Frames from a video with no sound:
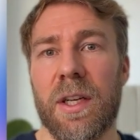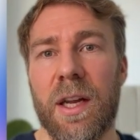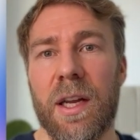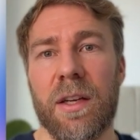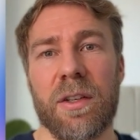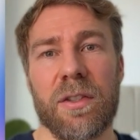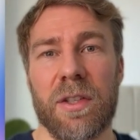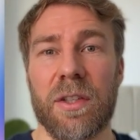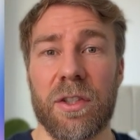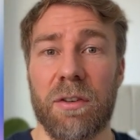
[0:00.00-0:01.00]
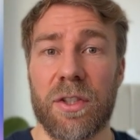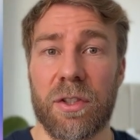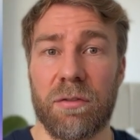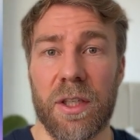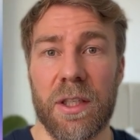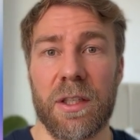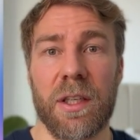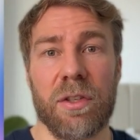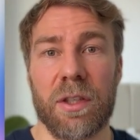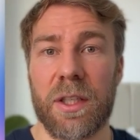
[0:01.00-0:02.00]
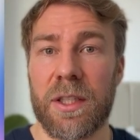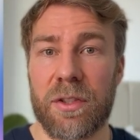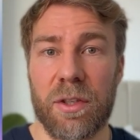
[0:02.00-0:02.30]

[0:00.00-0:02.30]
and it's integration ready, so it connects